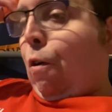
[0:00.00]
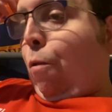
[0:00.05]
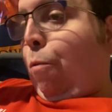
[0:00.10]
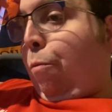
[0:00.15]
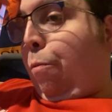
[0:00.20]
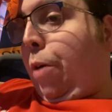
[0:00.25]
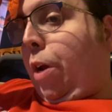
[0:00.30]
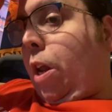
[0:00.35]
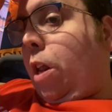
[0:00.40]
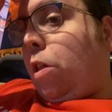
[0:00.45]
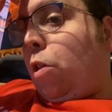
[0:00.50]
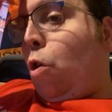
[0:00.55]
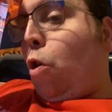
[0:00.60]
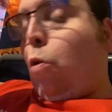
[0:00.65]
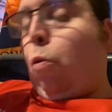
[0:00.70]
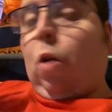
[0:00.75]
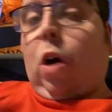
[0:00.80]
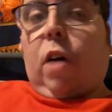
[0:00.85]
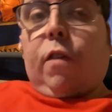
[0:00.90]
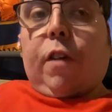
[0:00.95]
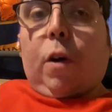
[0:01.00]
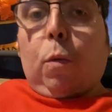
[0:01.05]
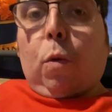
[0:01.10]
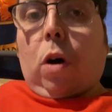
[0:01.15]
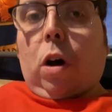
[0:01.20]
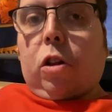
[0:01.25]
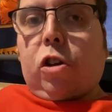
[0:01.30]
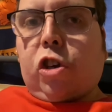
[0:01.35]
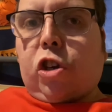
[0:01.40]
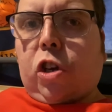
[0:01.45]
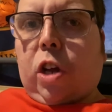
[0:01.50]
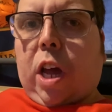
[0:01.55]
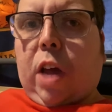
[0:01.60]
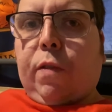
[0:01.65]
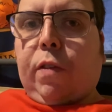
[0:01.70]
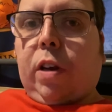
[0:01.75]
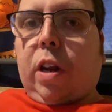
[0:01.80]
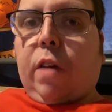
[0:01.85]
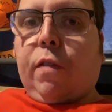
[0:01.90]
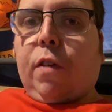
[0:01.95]
But it's still worth a watch,
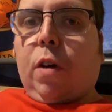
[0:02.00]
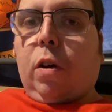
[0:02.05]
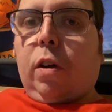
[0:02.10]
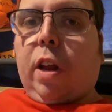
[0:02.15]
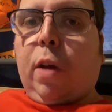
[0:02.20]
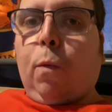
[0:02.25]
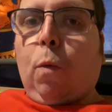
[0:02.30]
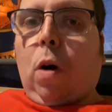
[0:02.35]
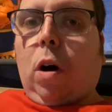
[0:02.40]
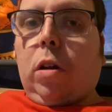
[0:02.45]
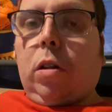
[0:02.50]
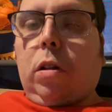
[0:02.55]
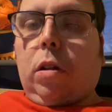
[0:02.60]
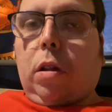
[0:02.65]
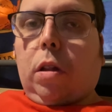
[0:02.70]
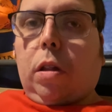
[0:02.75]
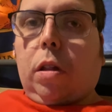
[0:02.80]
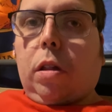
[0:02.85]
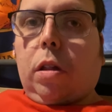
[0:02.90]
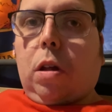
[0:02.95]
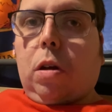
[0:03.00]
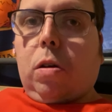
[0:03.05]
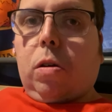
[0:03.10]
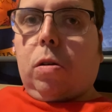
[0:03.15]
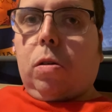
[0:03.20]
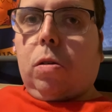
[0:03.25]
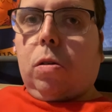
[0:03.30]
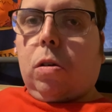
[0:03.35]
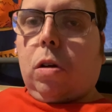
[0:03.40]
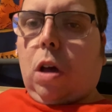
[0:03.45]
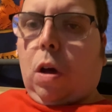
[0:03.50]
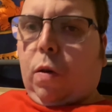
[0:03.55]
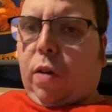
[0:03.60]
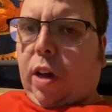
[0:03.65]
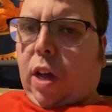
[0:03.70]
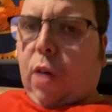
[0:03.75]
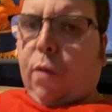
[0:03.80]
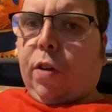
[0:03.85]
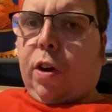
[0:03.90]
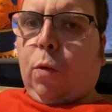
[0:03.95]
even if only once, so go and
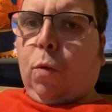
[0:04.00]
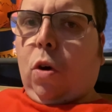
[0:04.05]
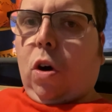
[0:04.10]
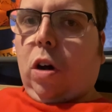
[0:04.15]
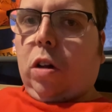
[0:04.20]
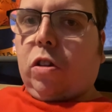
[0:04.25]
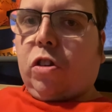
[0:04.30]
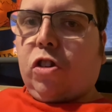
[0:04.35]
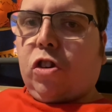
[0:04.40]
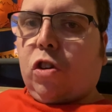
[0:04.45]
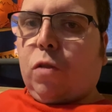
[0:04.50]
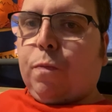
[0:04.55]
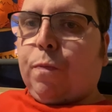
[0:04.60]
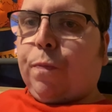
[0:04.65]
give it a watch.